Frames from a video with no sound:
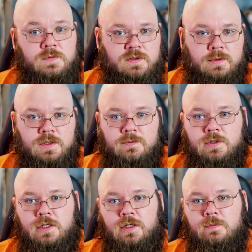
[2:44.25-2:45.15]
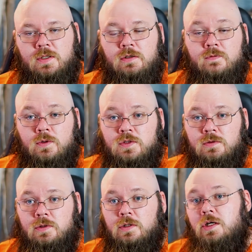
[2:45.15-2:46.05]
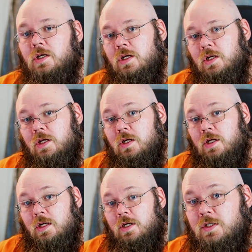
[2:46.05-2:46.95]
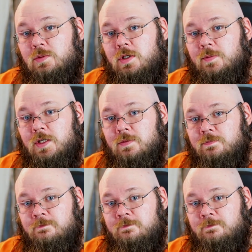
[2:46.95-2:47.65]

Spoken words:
He swears I'm trying to get him into divorce court. I swear I'm not.